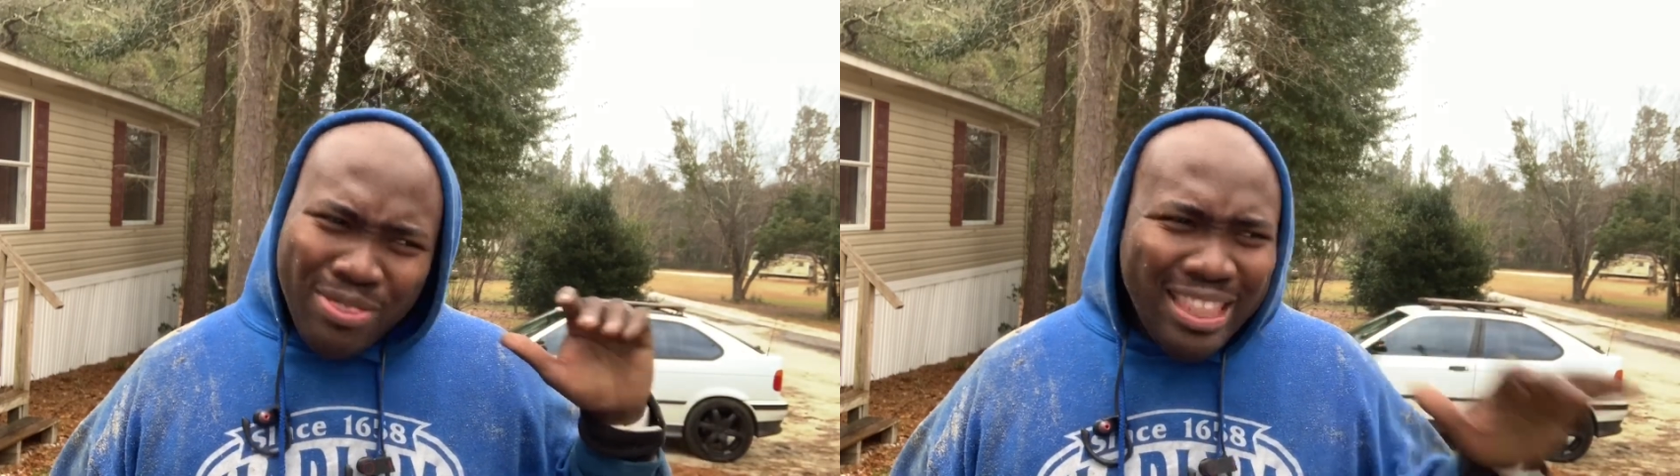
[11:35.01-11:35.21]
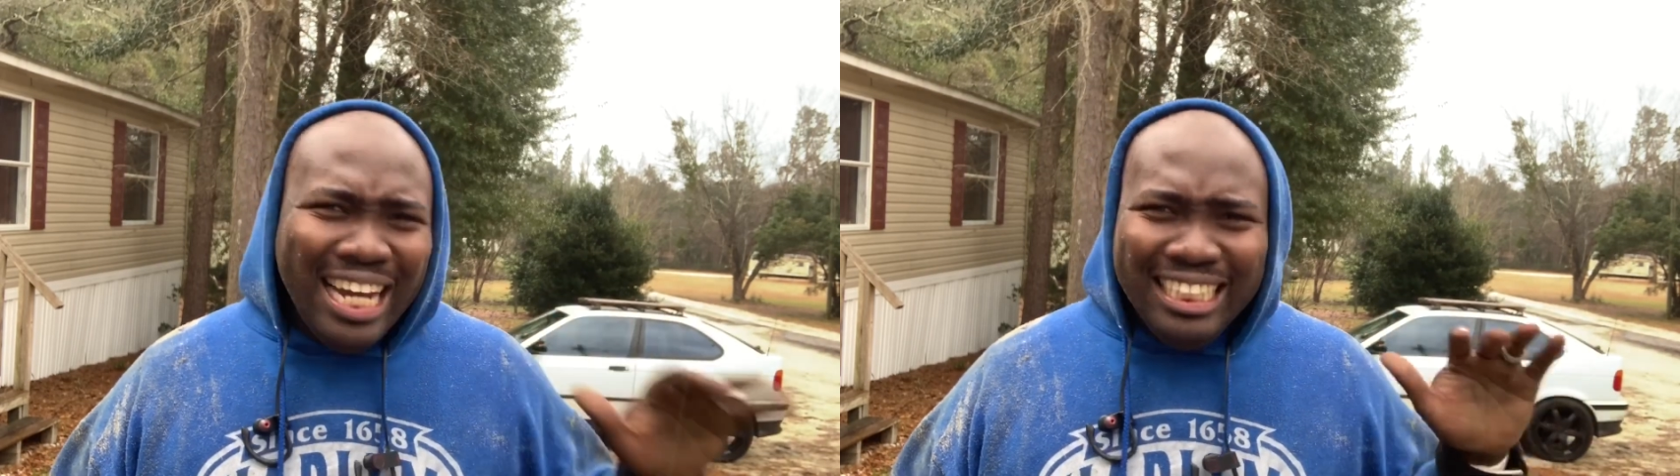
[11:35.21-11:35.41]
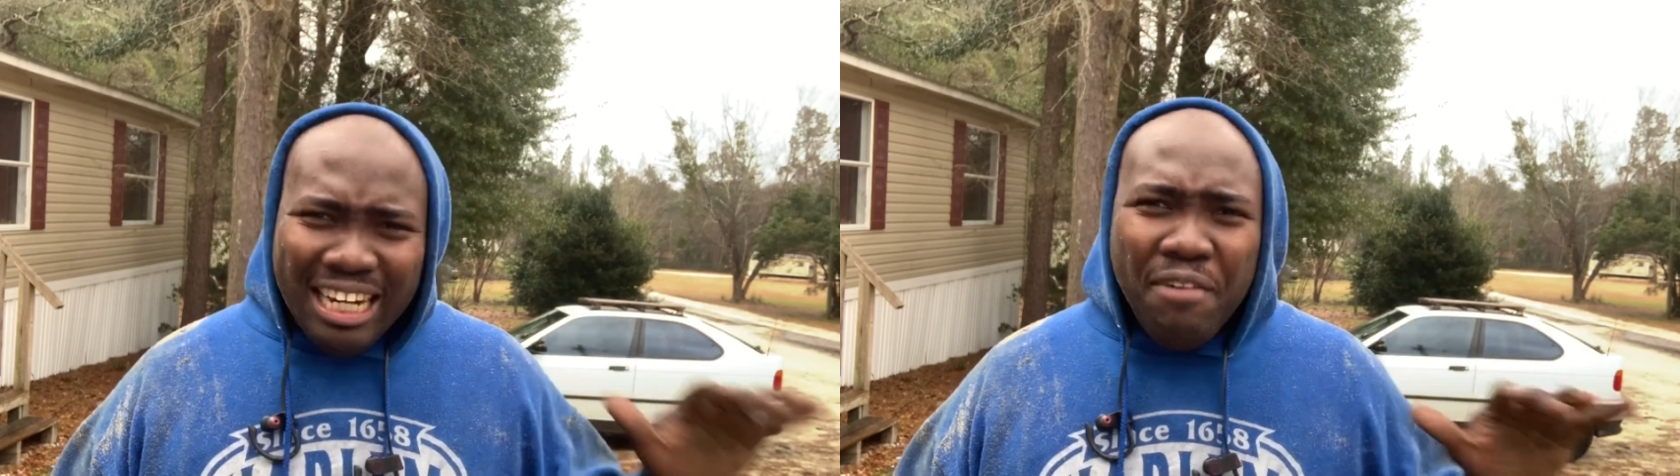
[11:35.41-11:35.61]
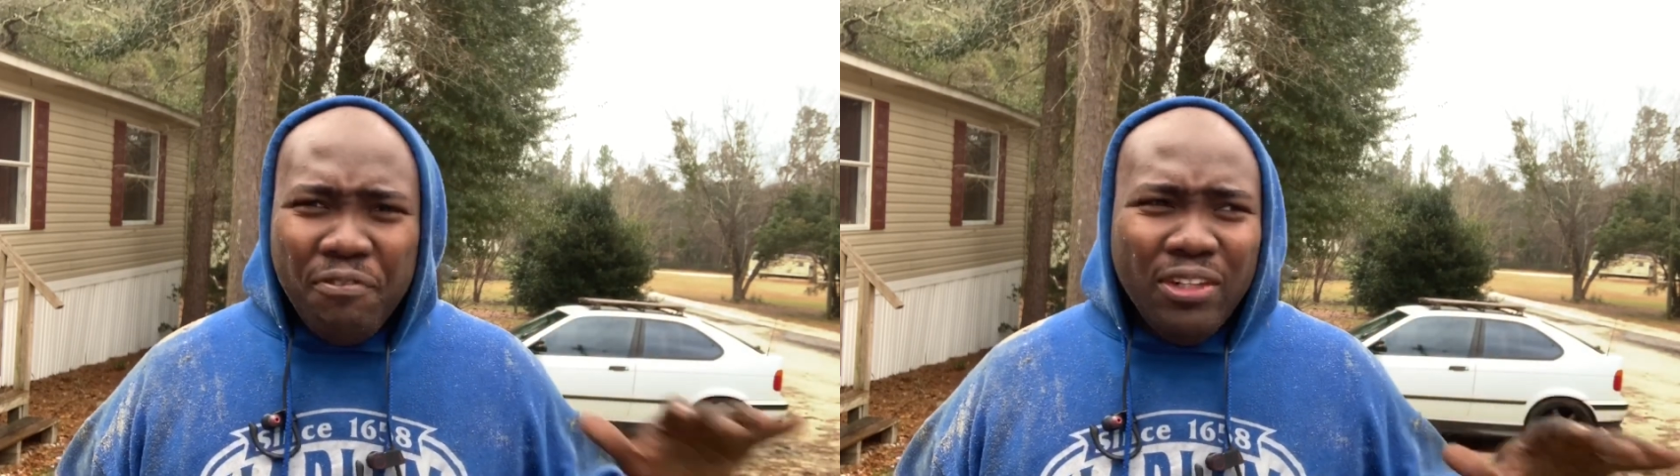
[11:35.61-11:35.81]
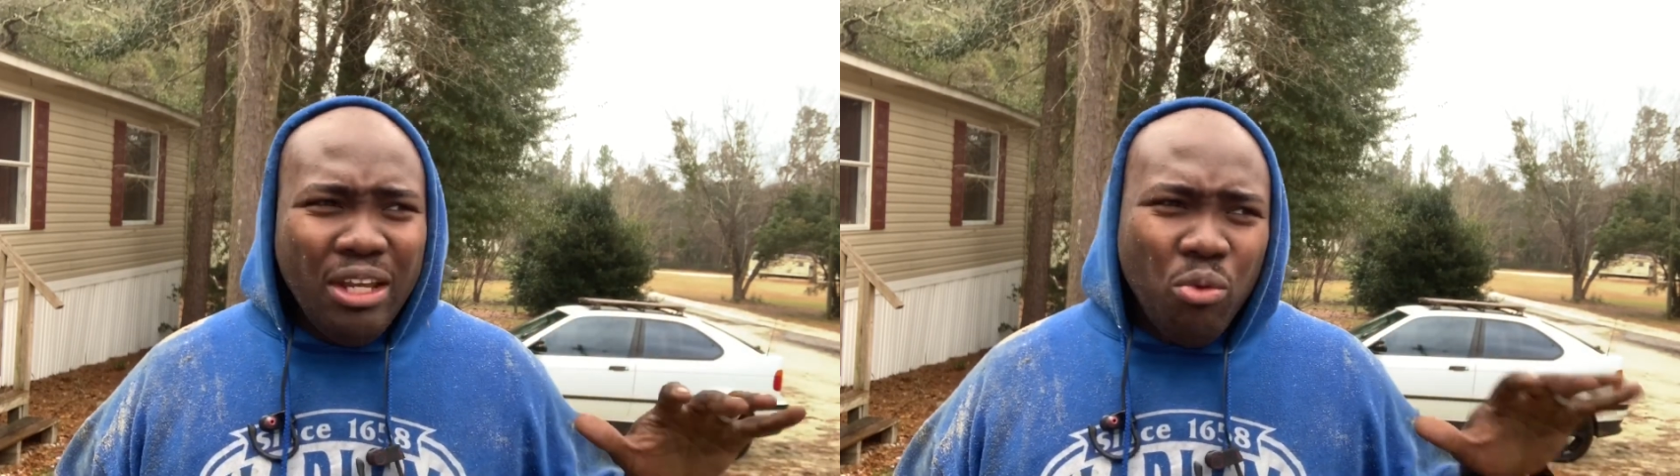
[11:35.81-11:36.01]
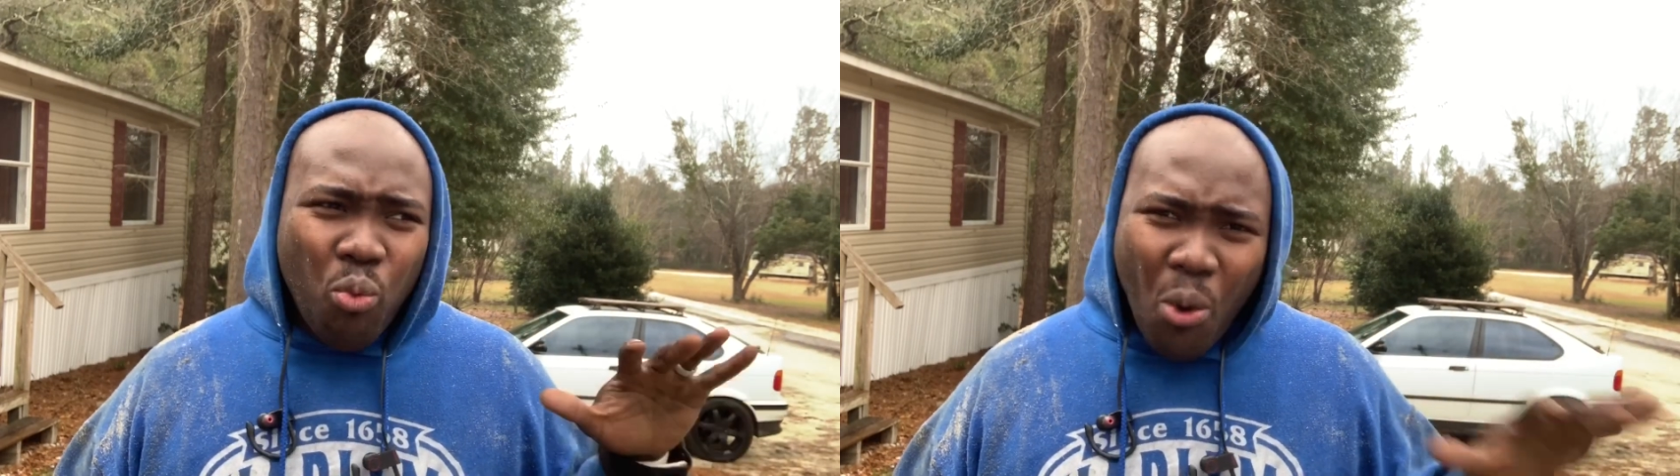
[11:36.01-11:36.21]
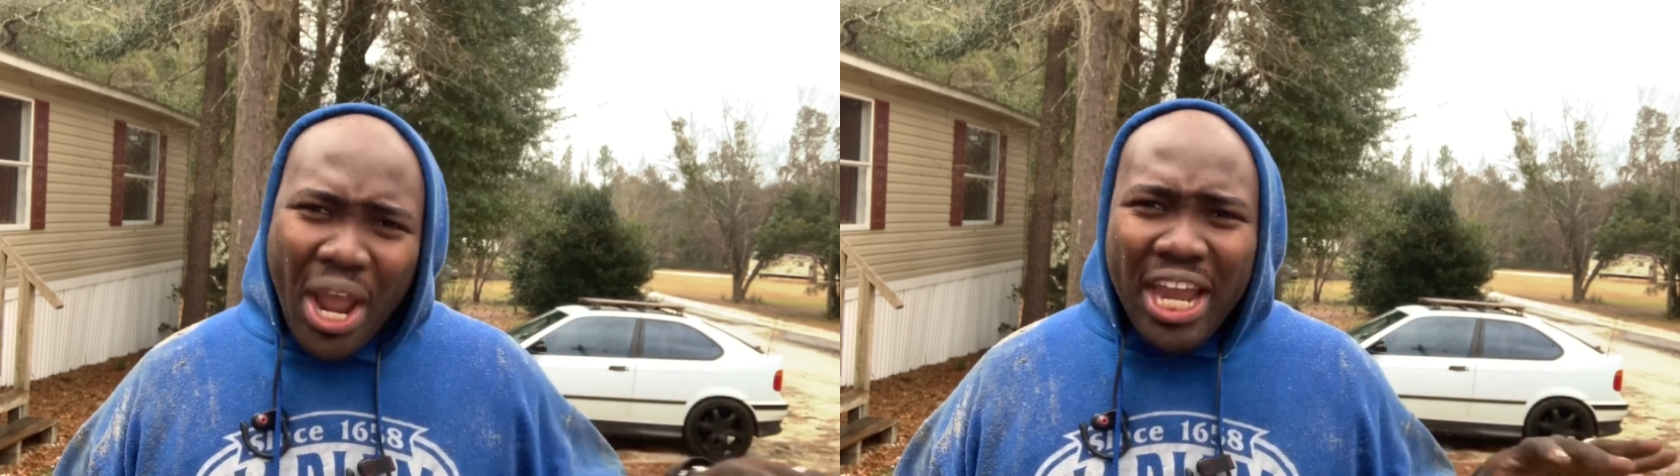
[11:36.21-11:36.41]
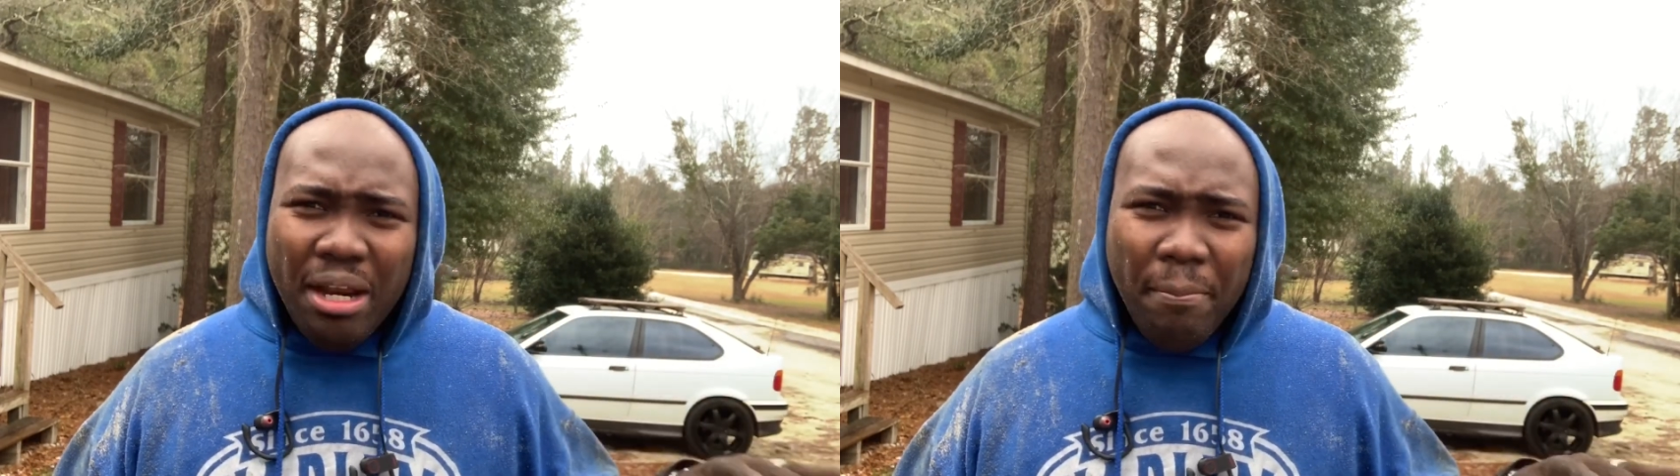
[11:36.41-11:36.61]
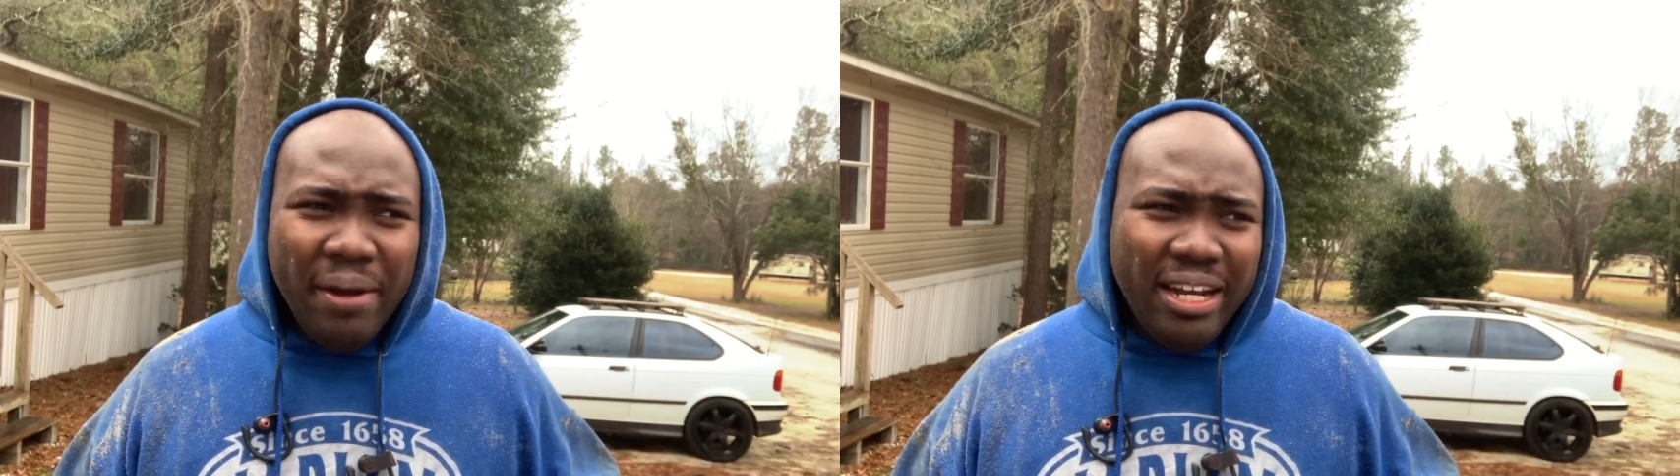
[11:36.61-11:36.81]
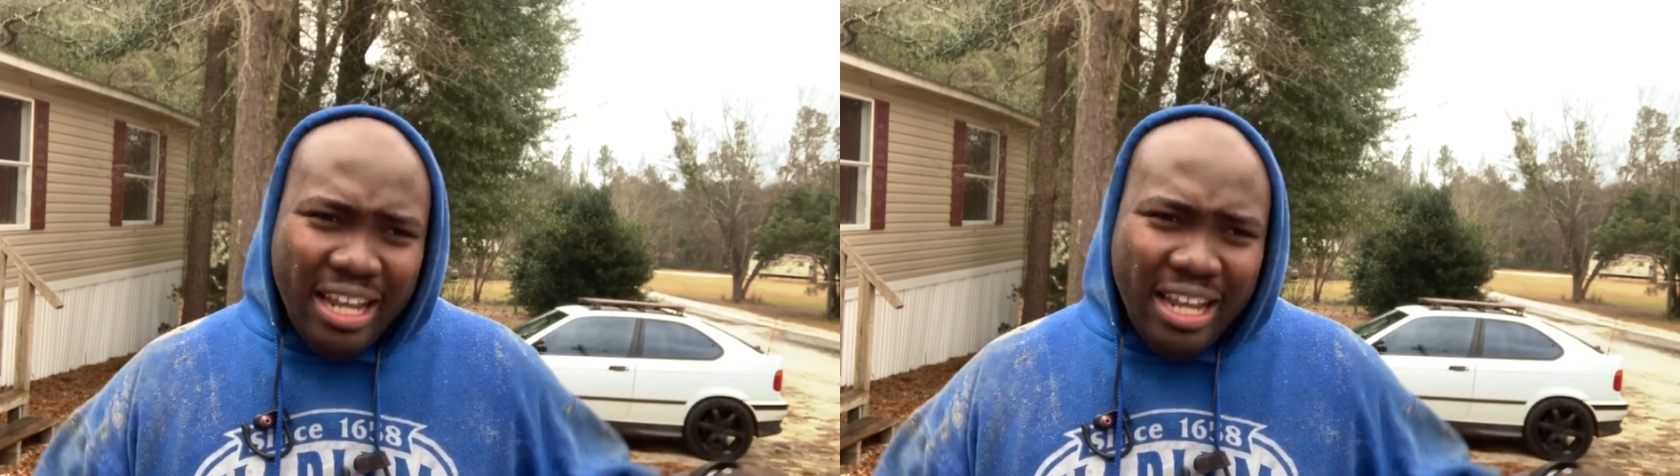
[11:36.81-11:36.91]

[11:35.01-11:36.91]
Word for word: They definitely weighed a bit